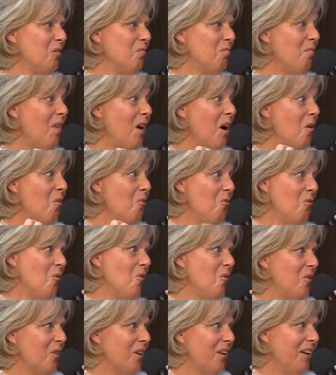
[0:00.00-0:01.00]
my
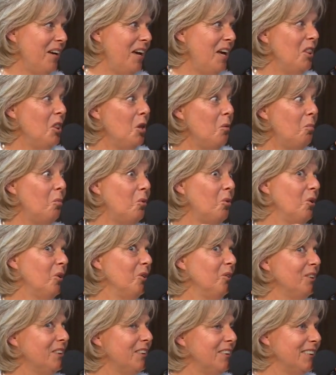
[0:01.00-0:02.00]
walk and the
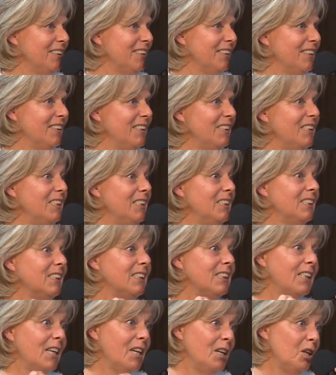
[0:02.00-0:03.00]
process that he's
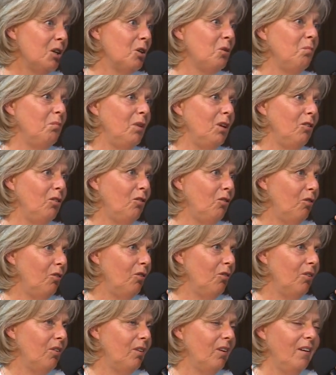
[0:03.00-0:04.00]
taken me through,